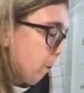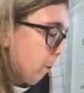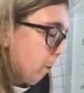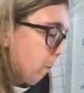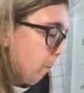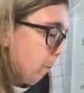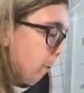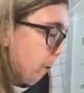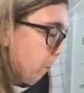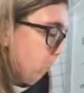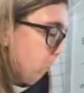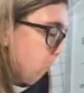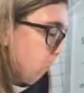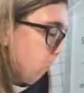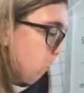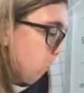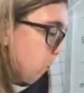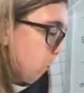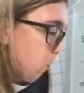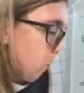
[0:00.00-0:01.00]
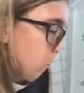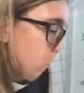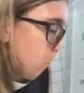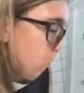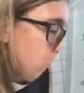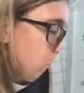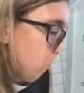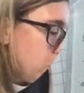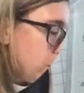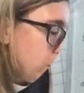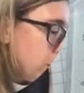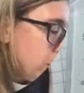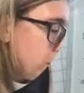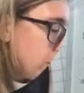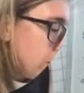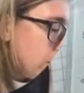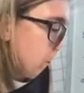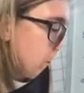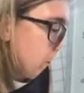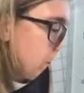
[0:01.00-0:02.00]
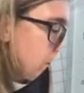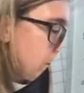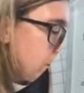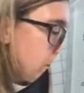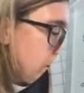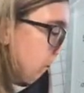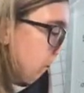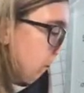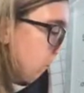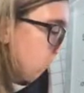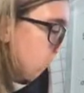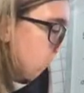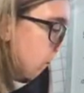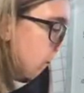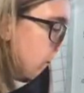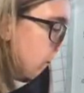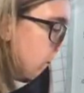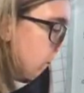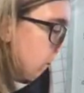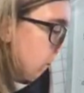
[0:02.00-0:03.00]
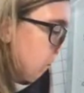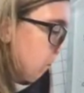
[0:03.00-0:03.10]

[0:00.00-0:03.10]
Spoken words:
But you want to fold this in a triangle.